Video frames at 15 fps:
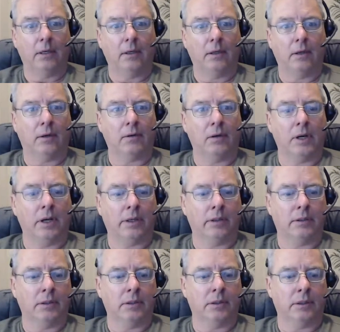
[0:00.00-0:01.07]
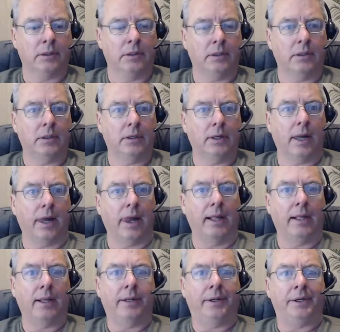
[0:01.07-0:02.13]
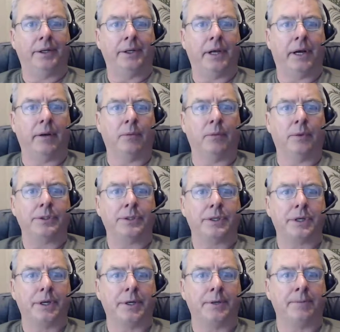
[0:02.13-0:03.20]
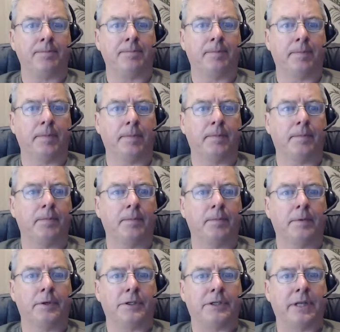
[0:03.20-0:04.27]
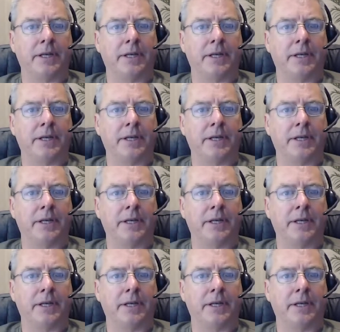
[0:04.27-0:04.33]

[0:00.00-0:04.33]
All right, good. Yeah, I was setting